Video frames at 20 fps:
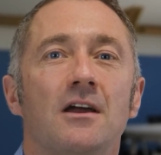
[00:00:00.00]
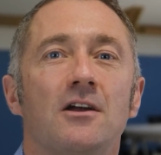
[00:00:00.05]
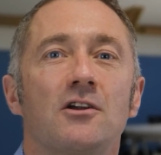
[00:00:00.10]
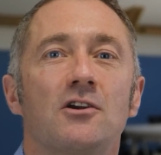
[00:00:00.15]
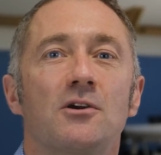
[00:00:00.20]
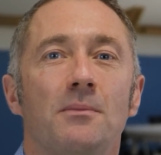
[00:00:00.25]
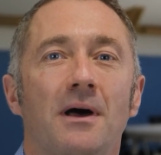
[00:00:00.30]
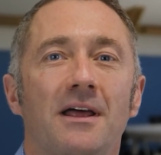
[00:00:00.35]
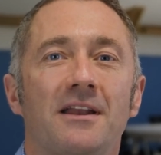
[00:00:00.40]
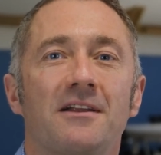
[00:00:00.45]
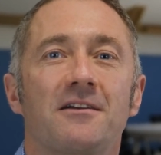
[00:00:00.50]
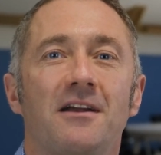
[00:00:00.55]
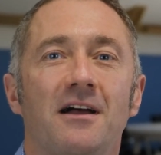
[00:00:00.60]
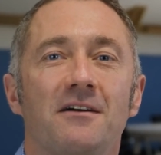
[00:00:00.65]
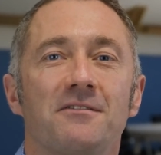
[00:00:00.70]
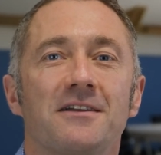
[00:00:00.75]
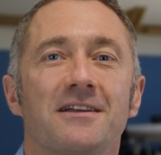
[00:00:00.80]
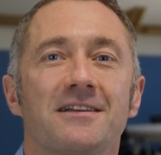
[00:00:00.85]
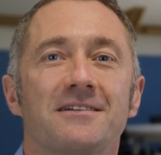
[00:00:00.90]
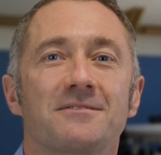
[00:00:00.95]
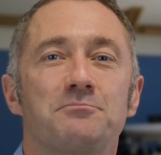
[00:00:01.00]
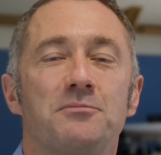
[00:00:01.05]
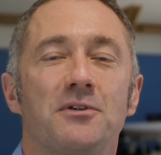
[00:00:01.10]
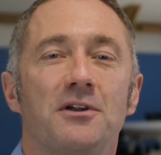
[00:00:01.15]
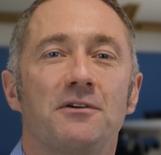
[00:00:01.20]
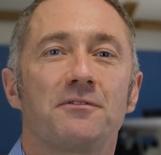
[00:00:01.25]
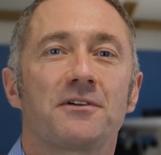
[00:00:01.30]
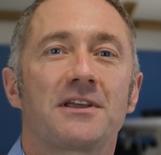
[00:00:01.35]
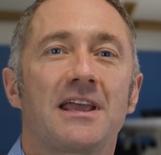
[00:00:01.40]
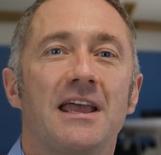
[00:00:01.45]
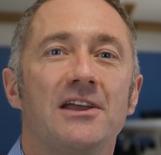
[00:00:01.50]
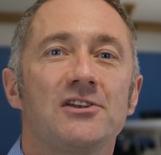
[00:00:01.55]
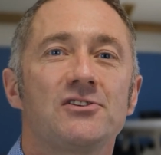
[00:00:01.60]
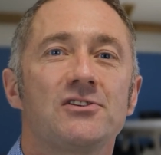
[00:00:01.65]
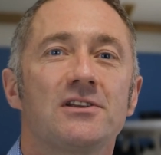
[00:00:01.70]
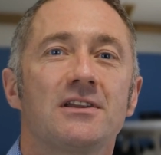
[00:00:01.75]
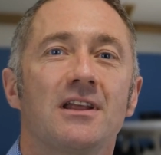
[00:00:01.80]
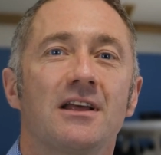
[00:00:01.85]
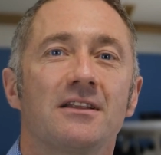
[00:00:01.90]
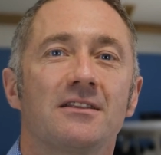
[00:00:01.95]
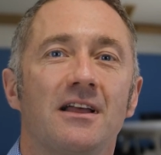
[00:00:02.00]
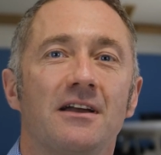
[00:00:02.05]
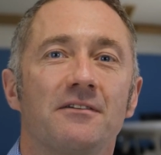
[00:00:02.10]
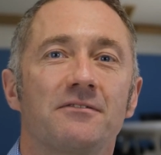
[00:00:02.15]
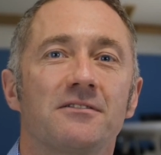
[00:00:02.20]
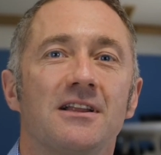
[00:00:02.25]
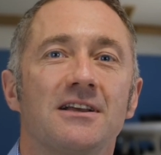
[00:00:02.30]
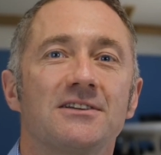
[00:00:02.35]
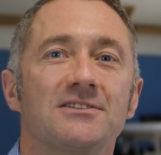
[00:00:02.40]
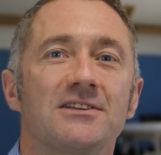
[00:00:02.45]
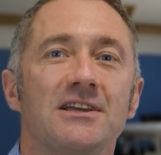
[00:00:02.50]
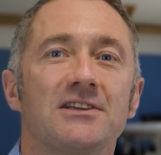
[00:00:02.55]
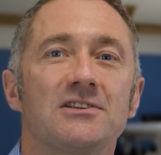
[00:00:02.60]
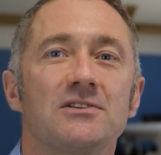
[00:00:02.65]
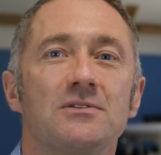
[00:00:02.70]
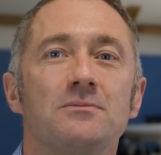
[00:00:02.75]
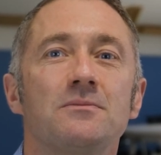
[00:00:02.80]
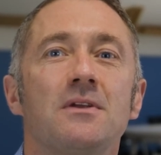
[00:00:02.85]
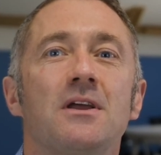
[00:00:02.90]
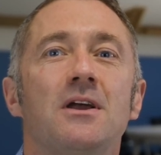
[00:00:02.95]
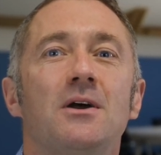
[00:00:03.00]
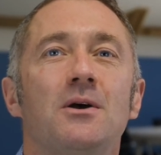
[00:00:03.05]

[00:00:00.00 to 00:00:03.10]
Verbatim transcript: Chromatographic purification and lyophilization